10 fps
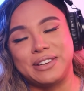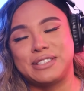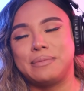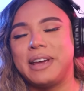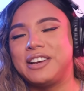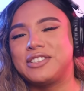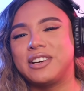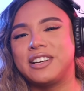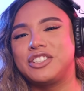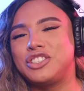So make
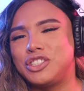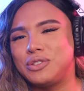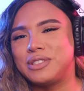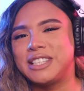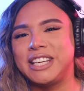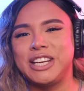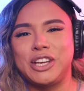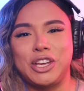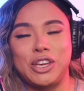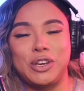sure juicy,
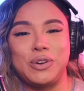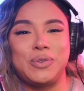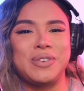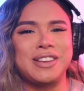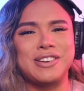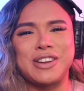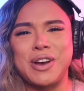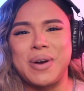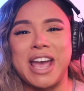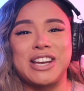cute, you
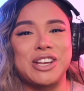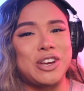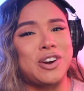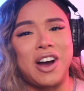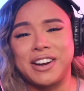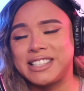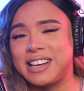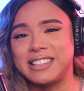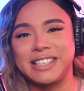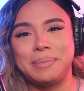know, and your honest
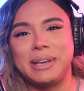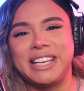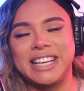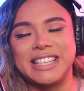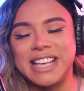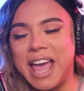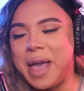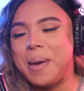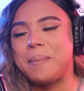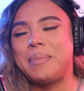thoughts and opinions.
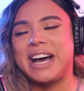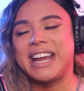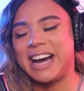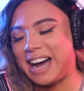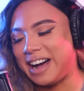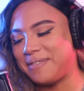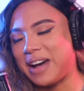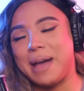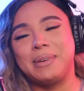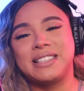But
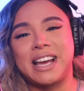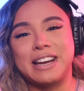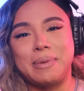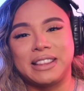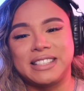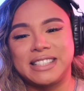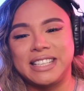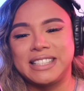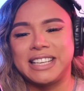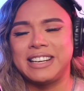I'm excited about the
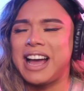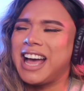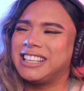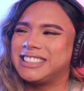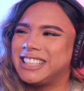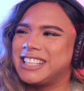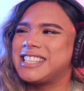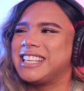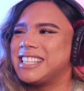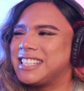season. Actually, the
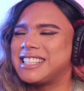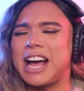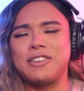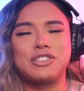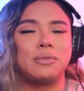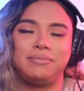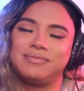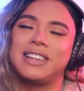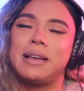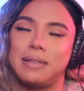season is,
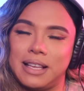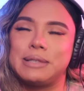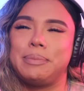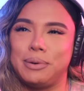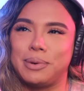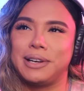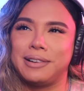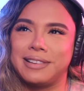let's be real.